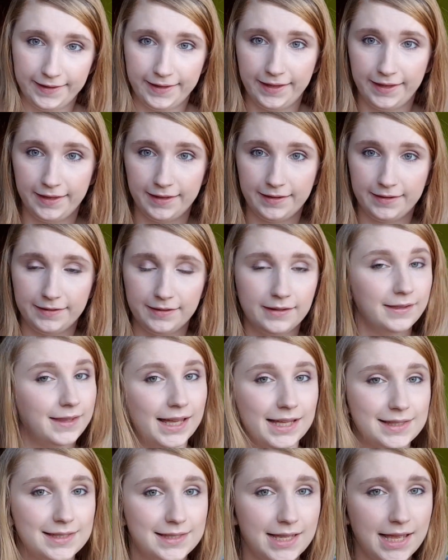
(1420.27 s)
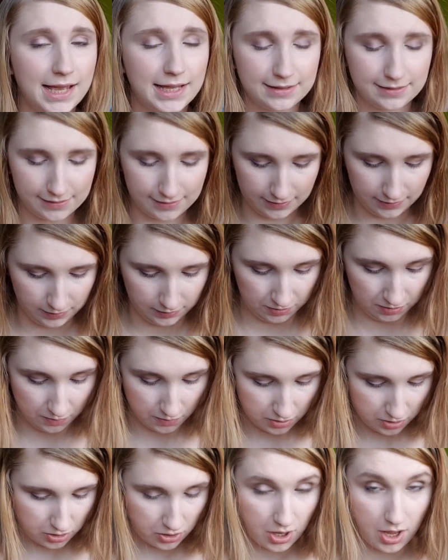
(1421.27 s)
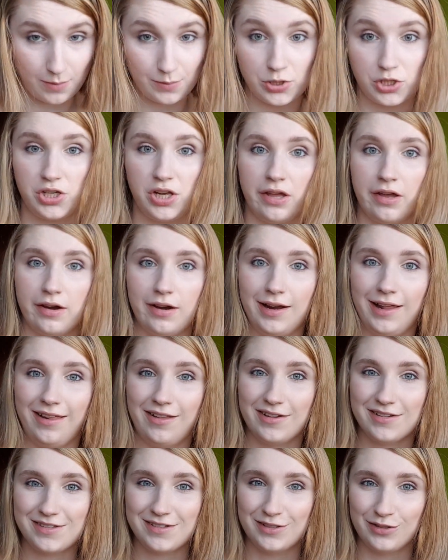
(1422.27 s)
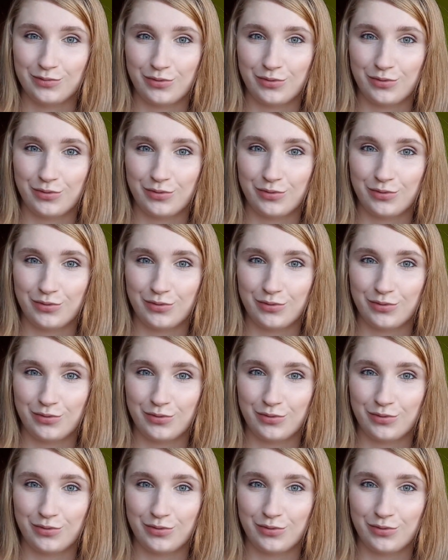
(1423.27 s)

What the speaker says: And that's that. You wanna know how much hair I lost in the